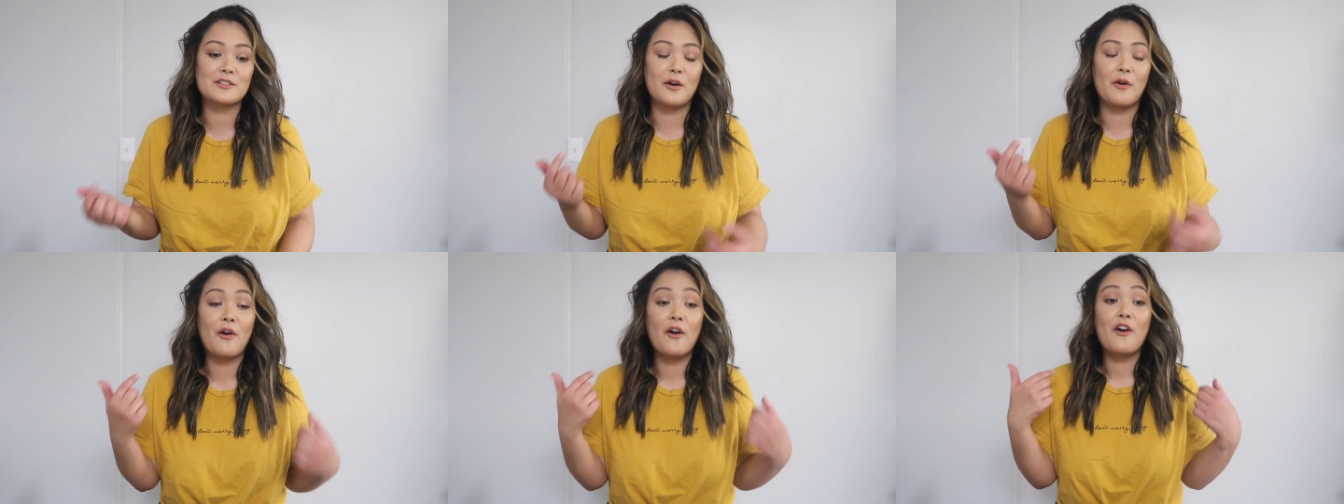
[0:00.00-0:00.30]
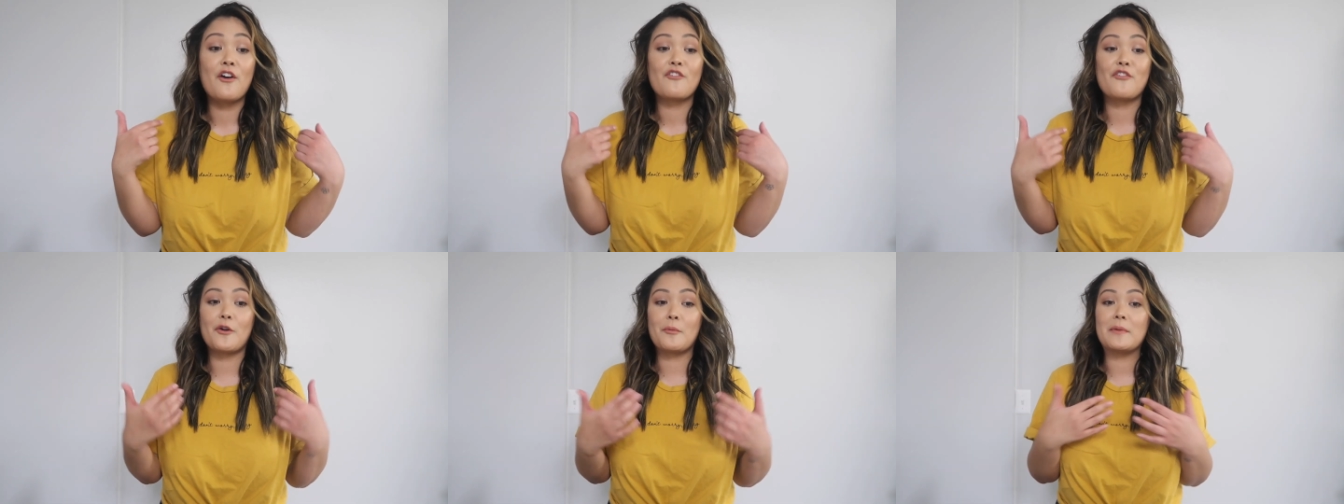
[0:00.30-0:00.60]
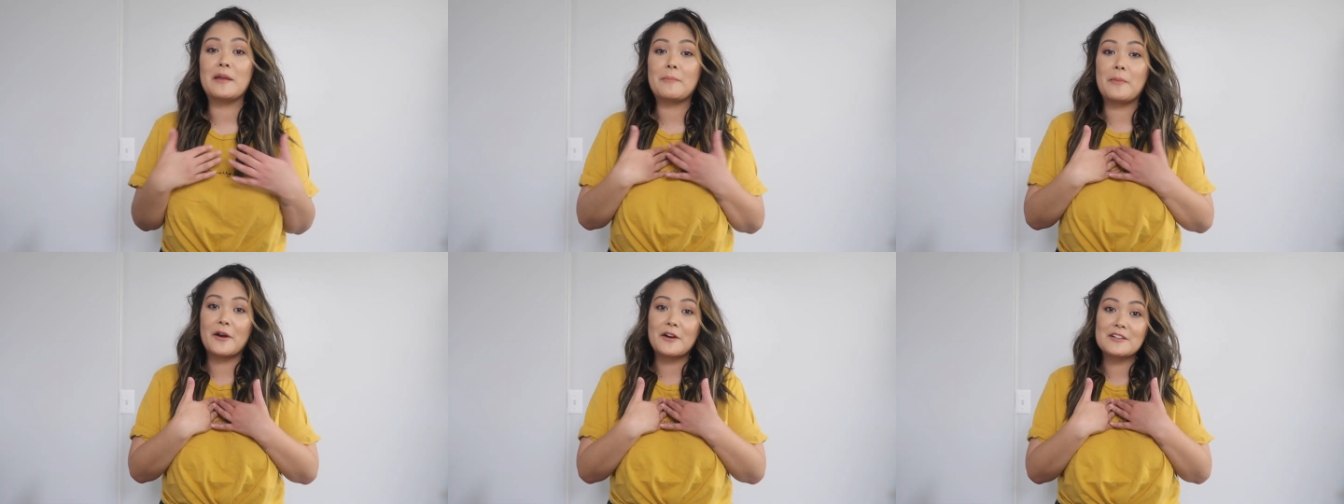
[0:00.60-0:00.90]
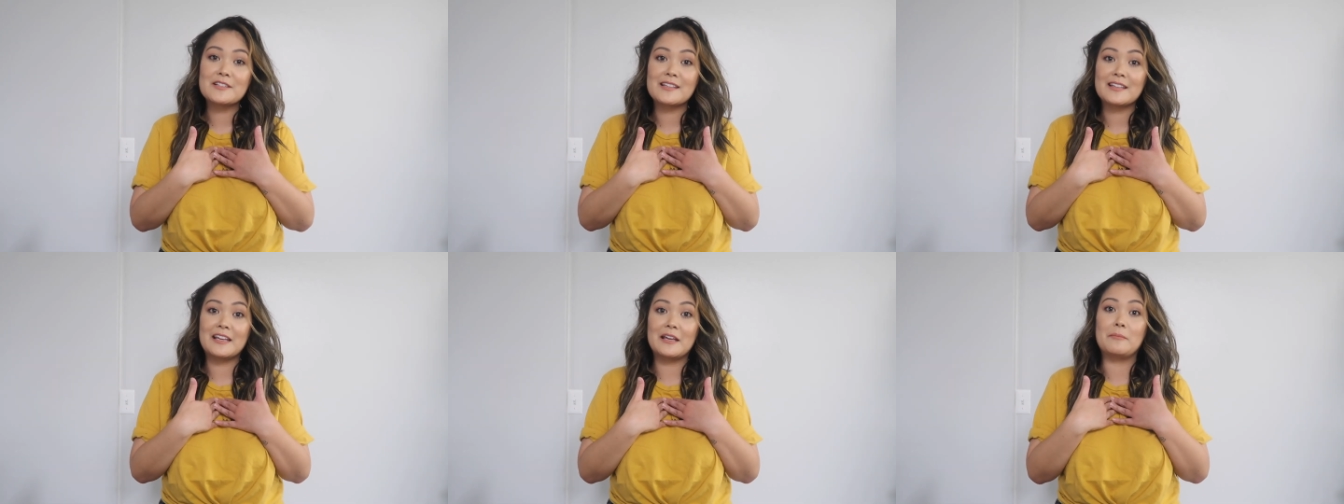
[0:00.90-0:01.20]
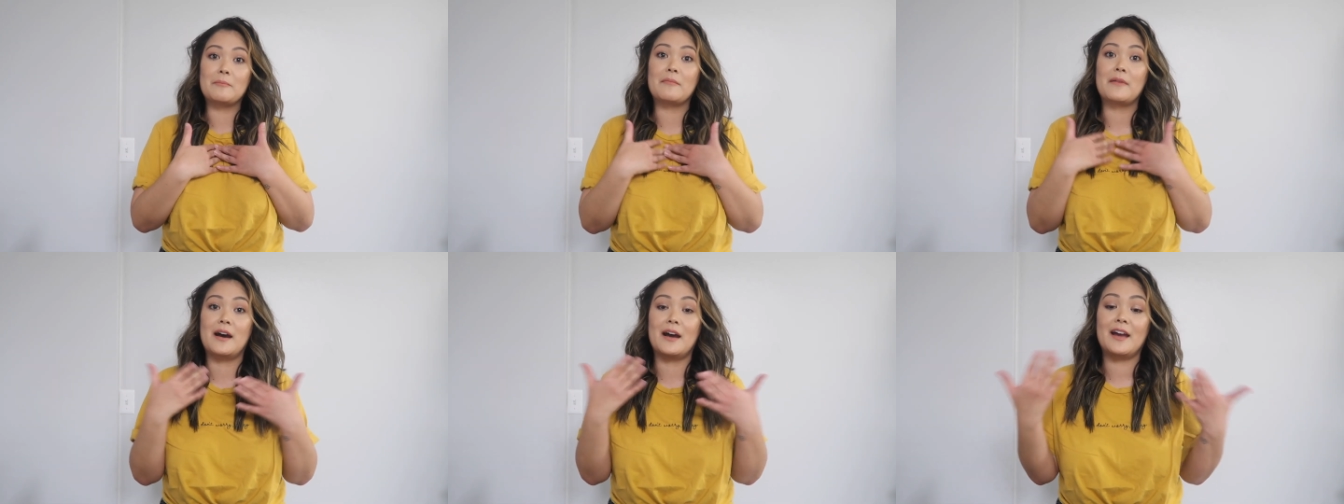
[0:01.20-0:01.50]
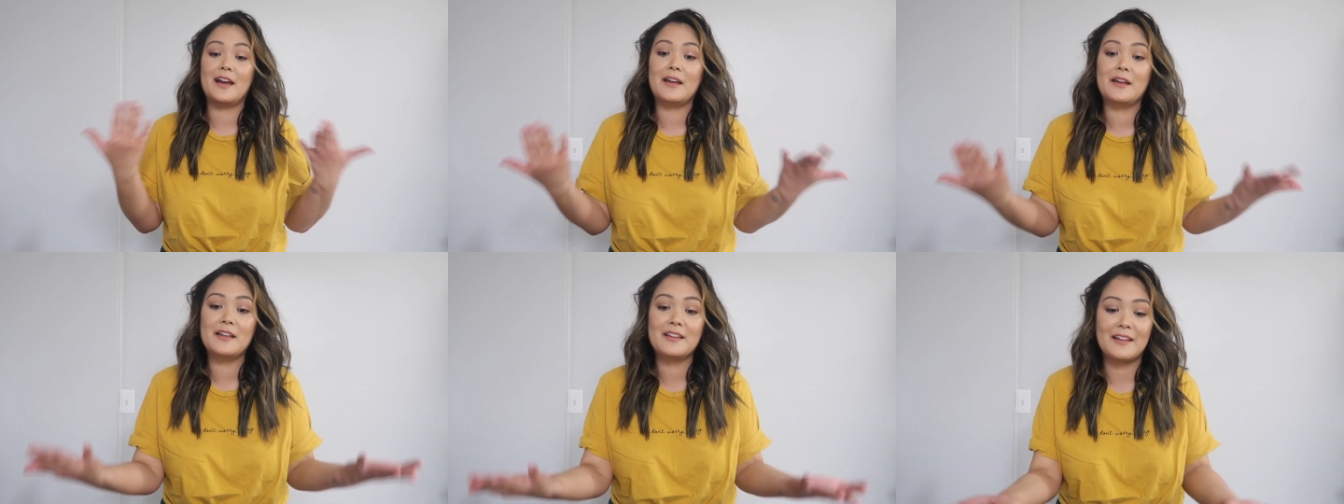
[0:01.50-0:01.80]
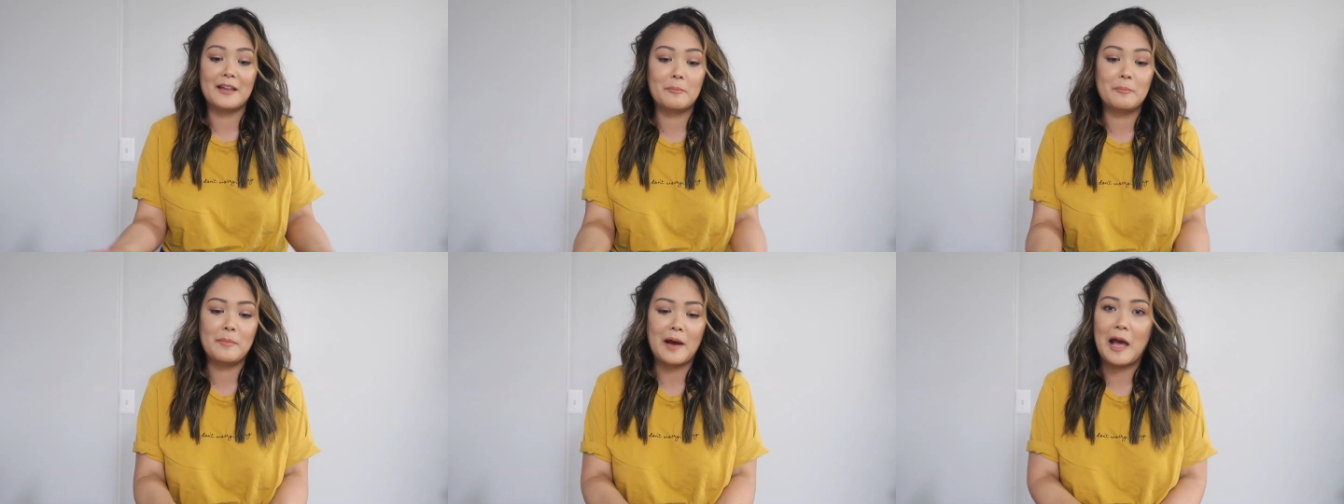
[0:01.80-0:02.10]
So for me personally, in my
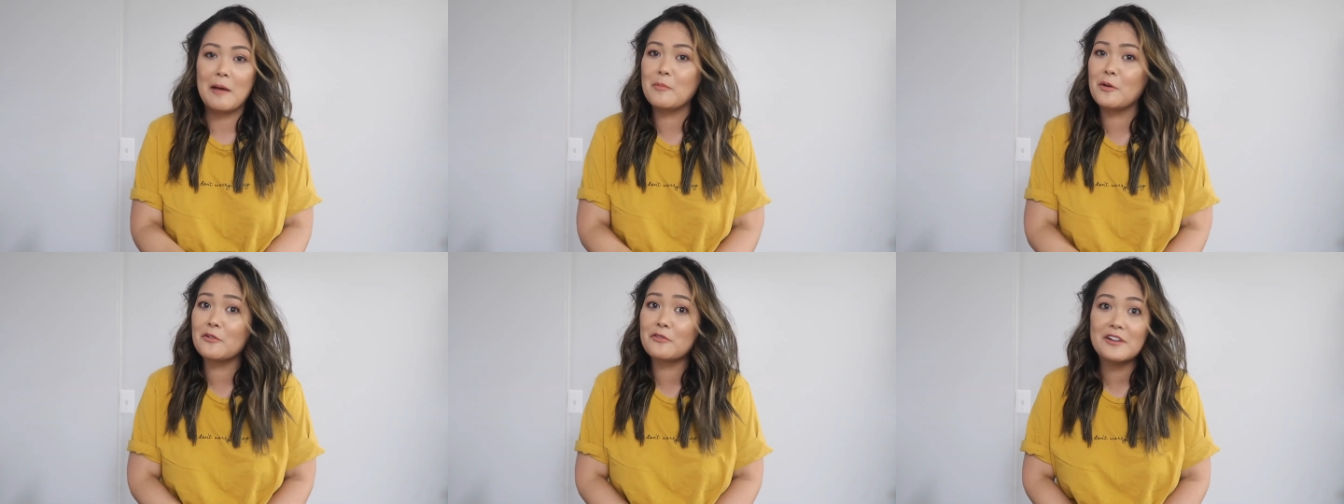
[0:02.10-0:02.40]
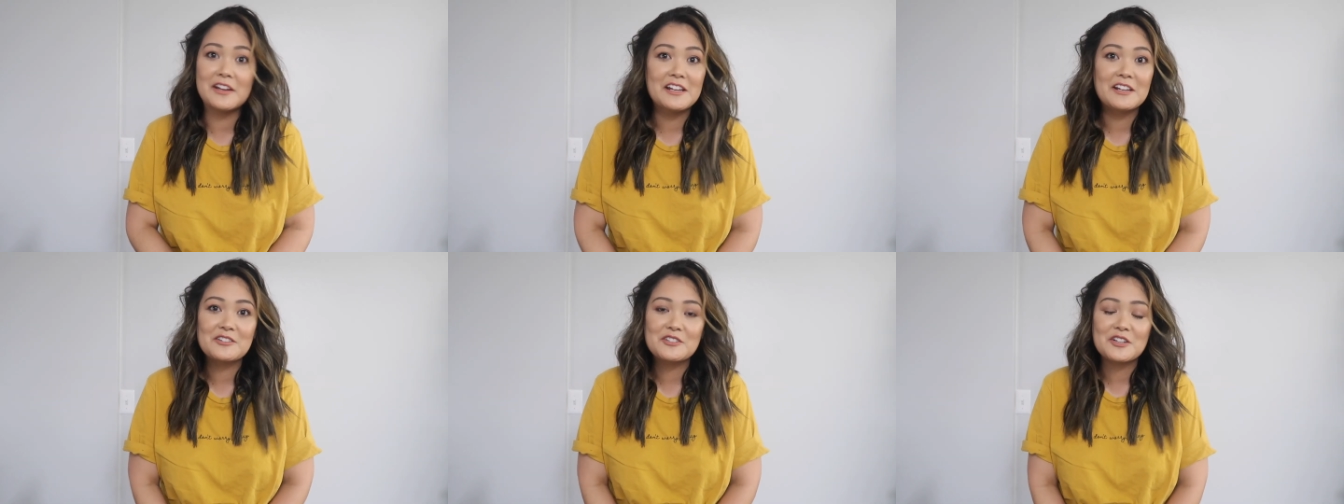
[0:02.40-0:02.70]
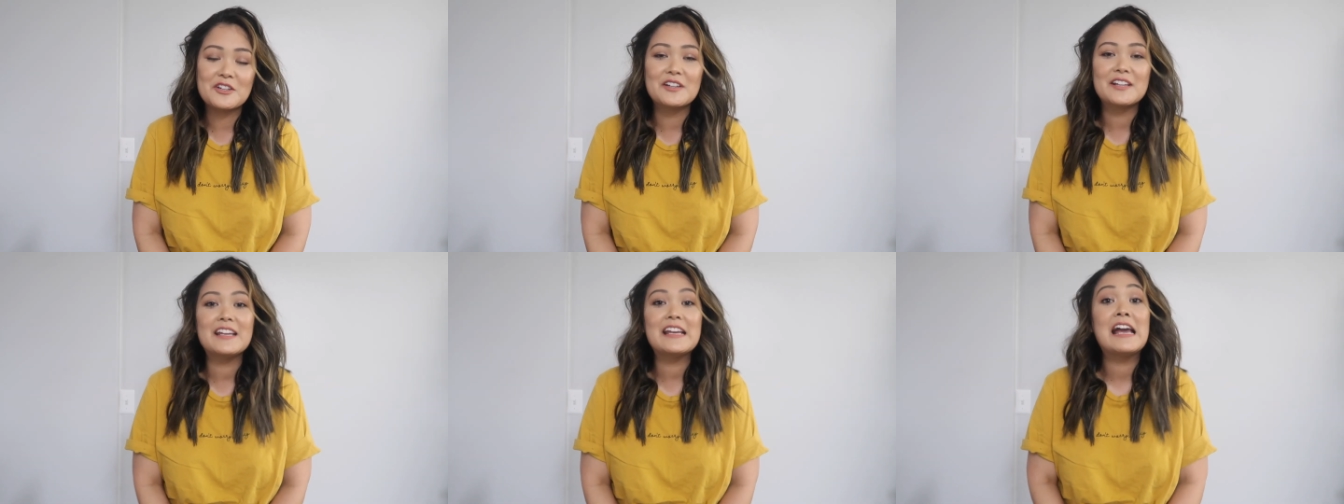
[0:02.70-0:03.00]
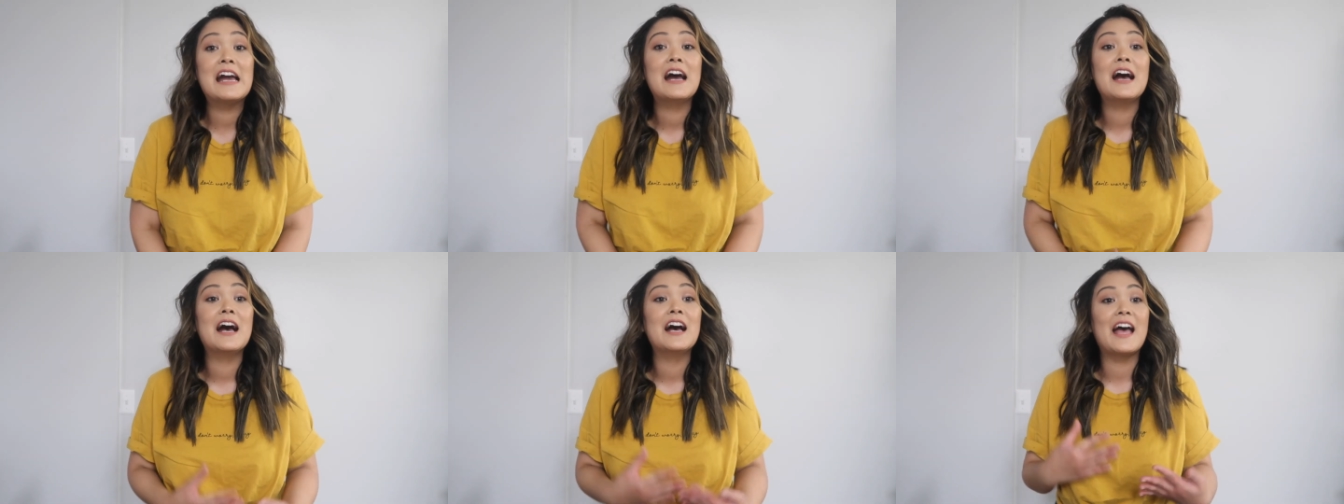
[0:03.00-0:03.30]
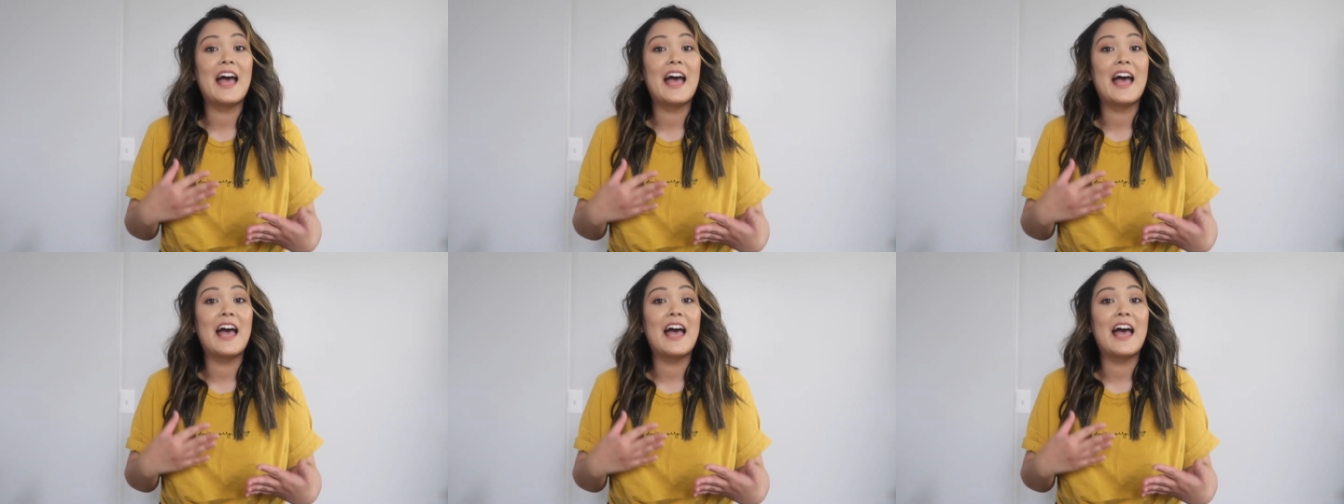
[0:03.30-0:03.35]
like Bible reading journey,